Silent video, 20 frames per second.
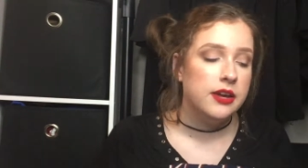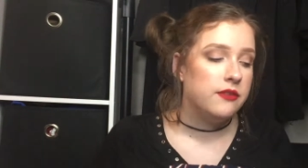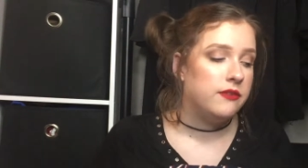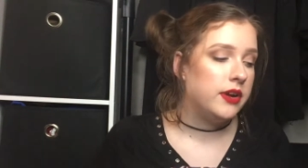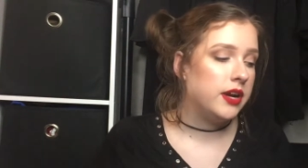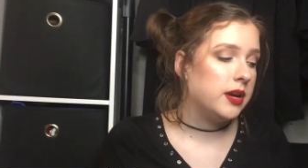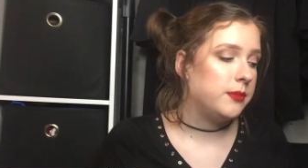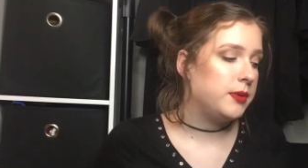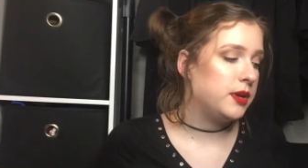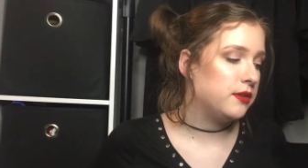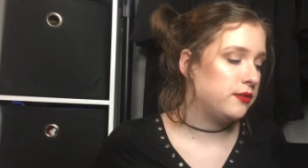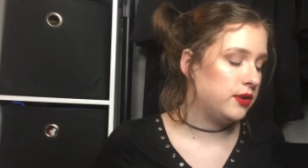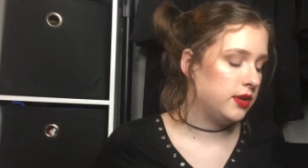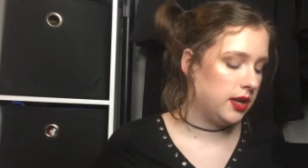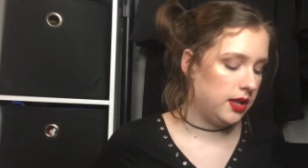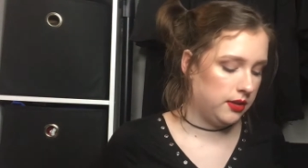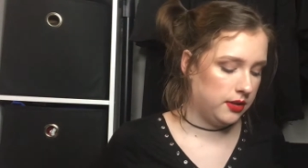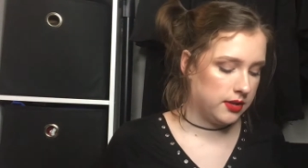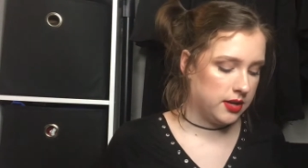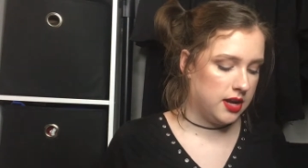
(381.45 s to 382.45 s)
Very beautiful
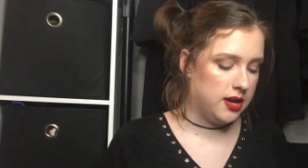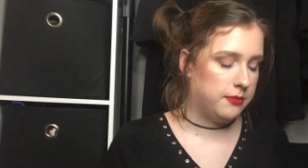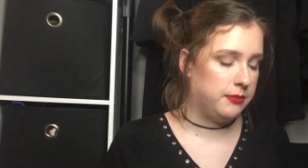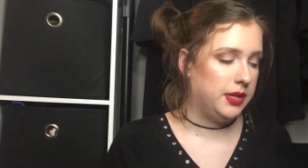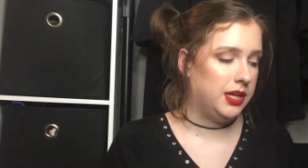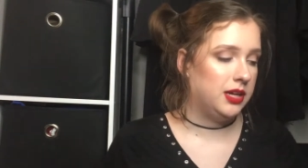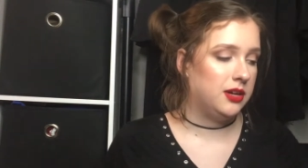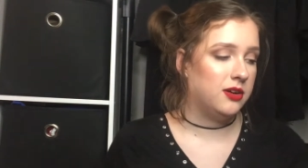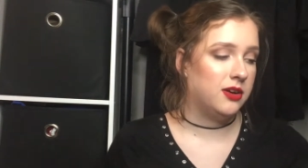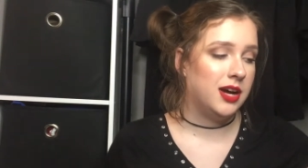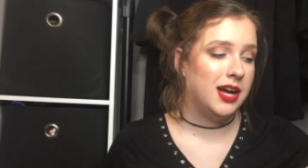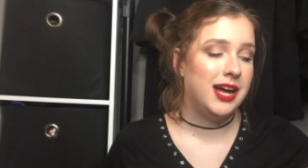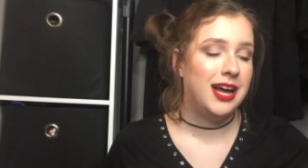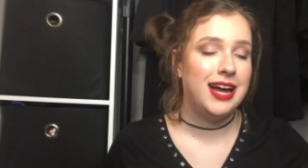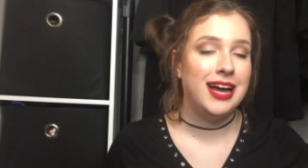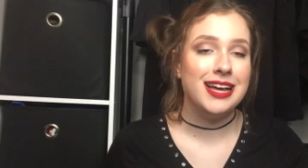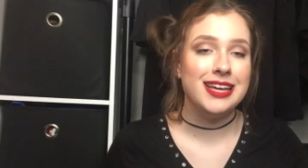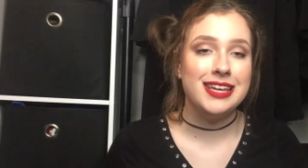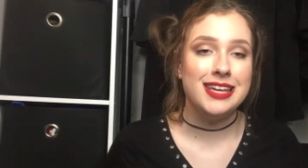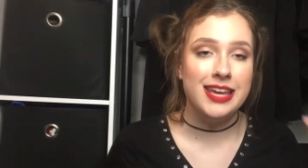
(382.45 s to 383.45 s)
color combo.
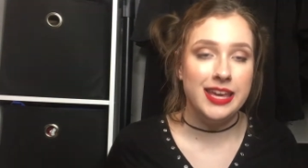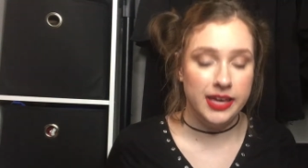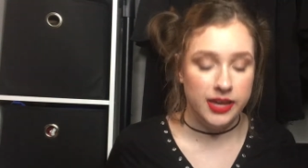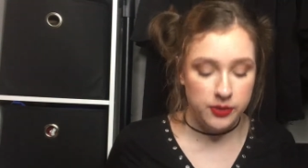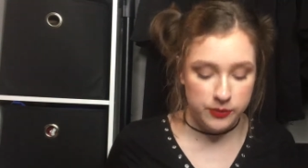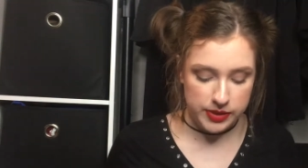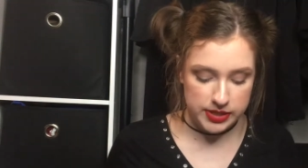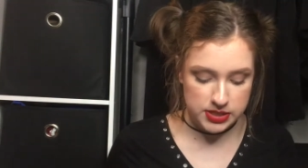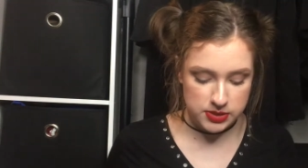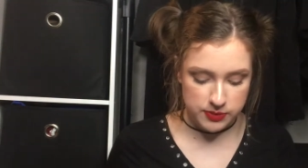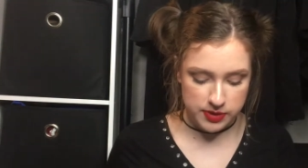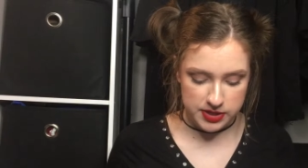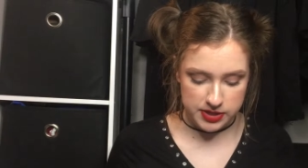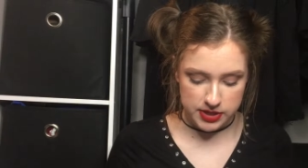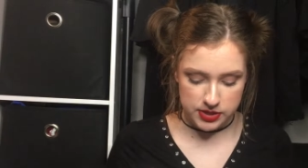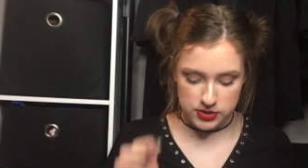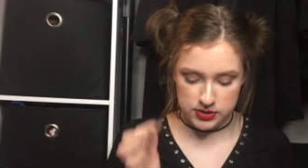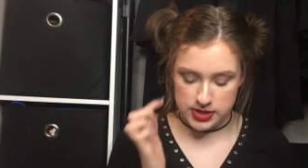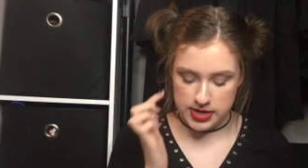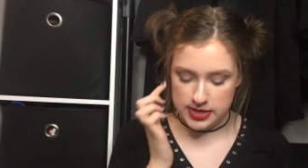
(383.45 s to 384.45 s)
Can't wait to wear
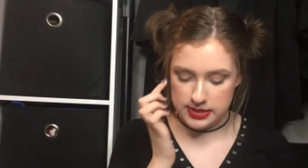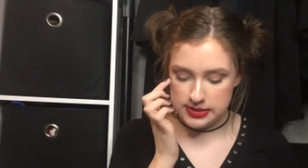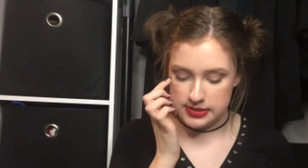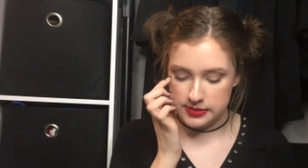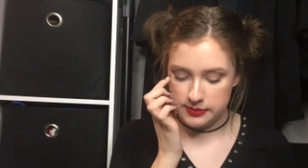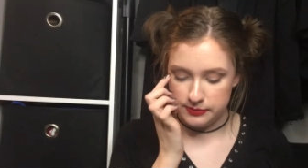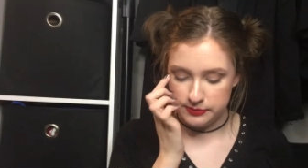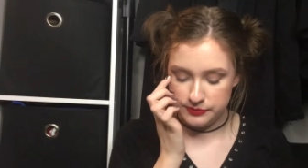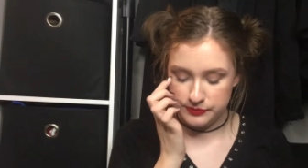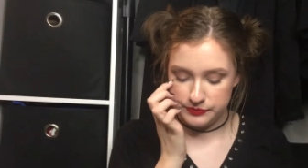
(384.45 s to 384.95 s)
that dress.